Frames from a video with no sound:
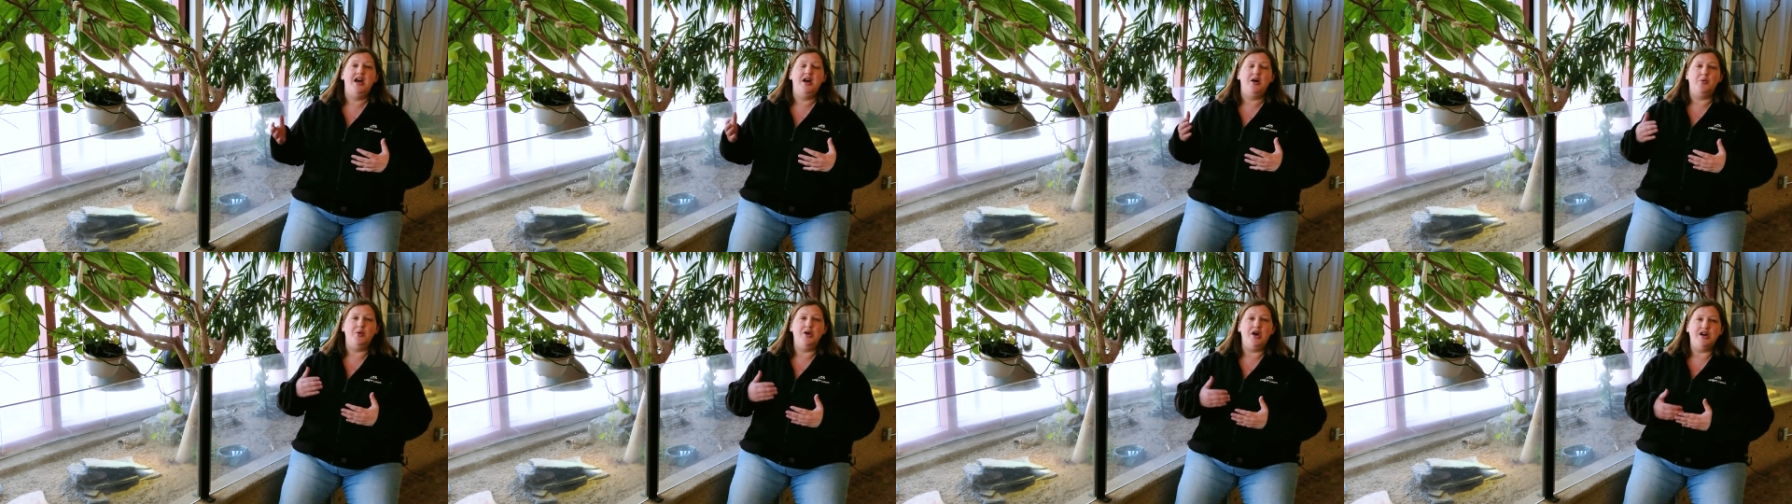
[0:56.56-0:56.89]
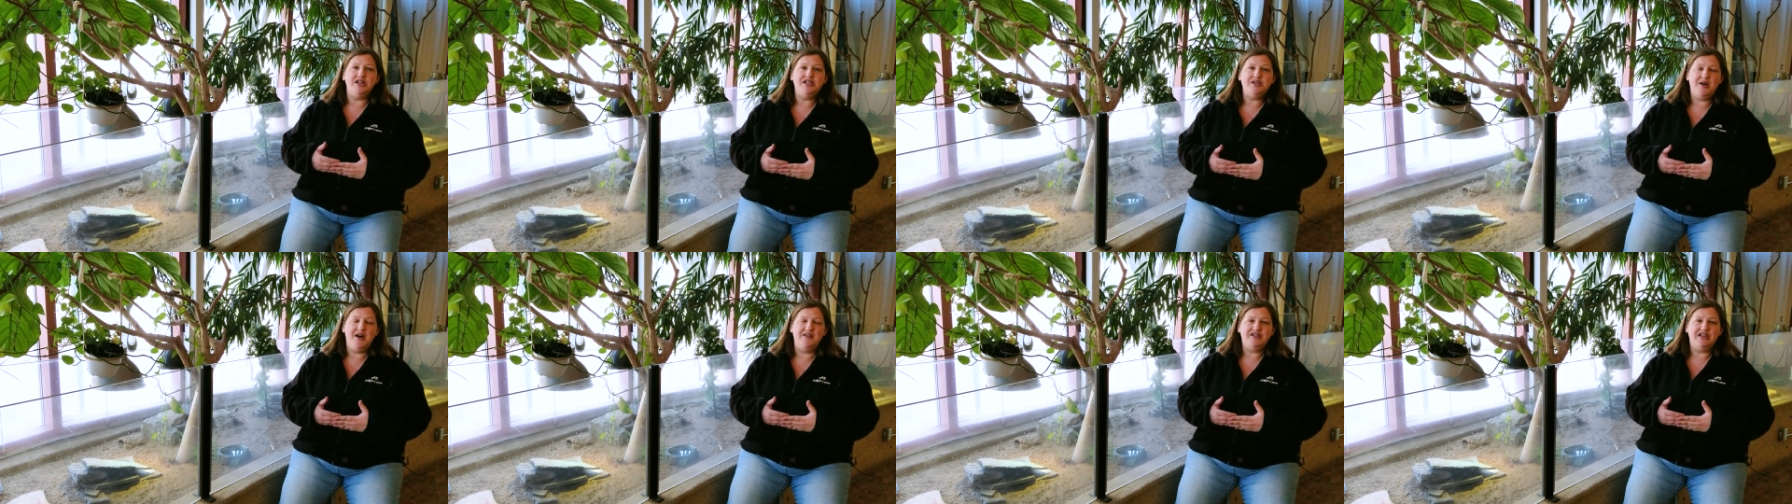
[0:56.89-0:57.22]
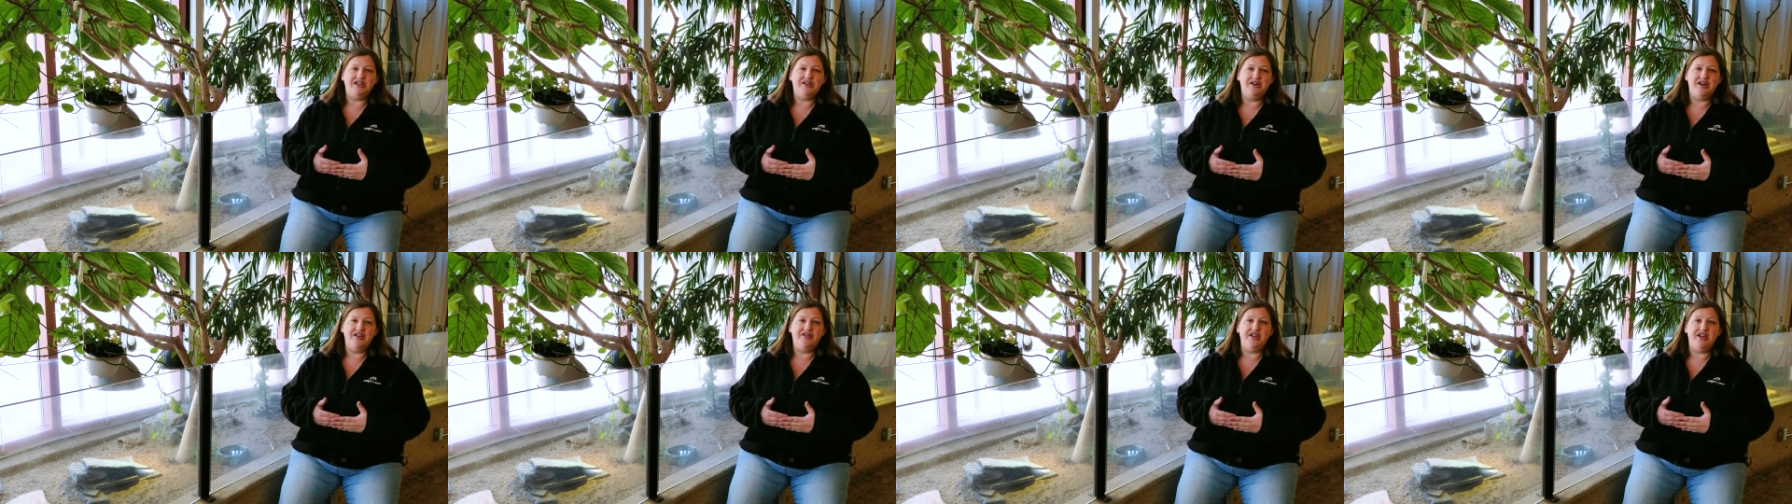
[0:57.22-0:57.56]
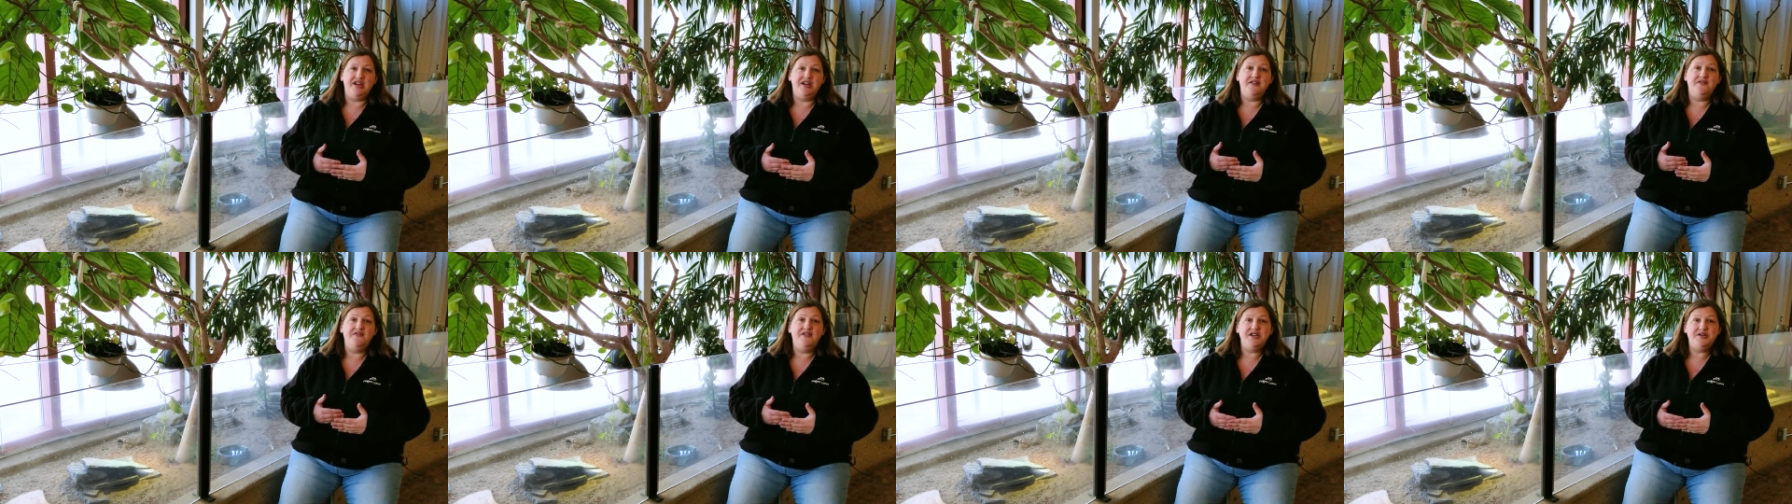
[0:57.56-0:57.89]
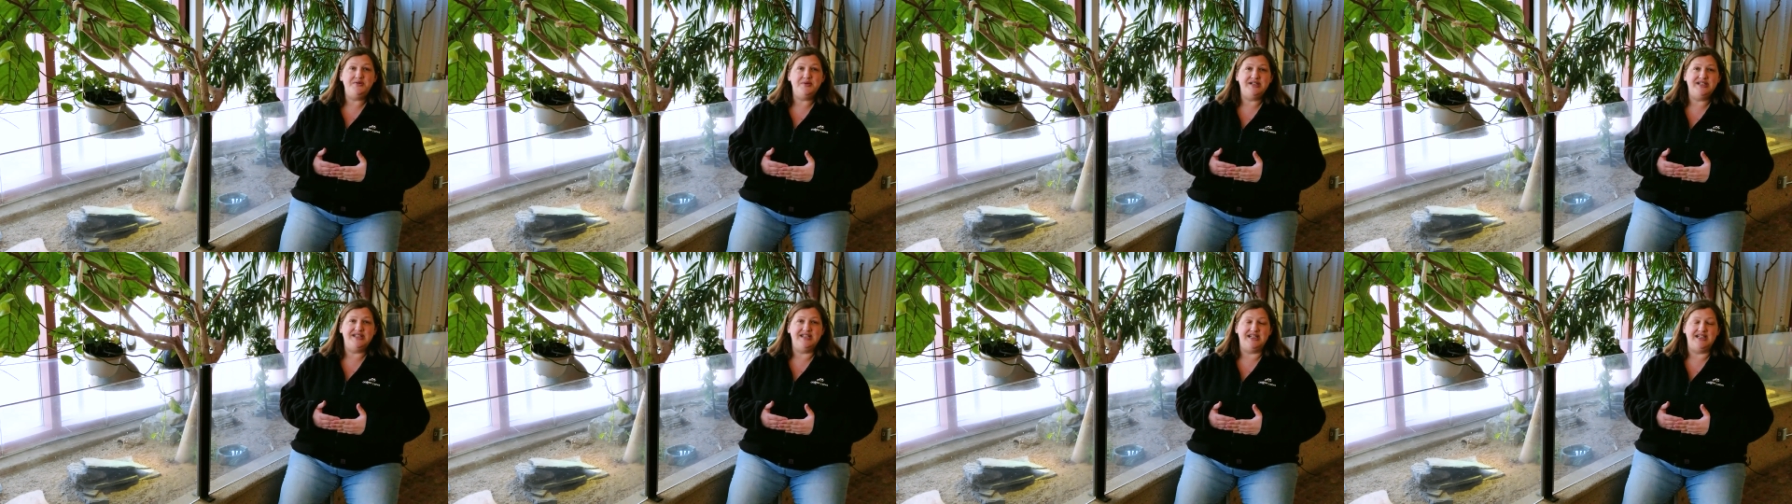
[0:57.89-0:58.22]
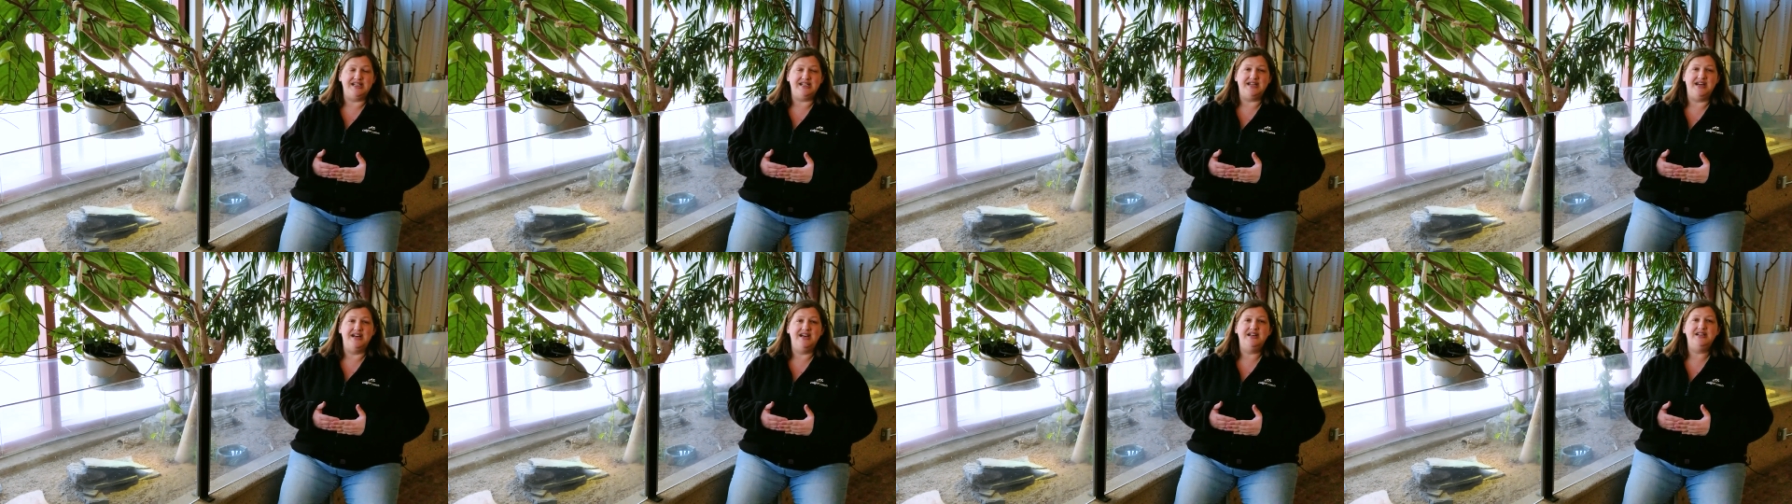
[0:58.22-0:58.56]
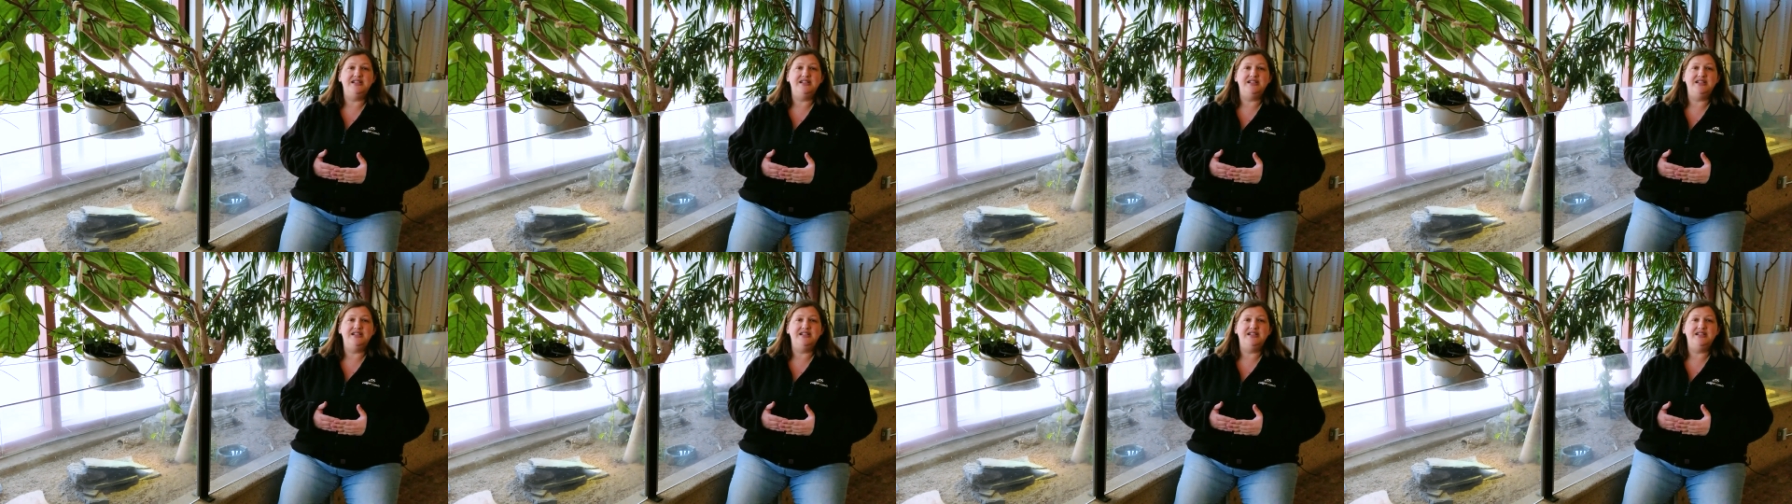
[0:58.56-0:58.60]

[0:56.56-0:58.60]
We also have to look at the individual's needs.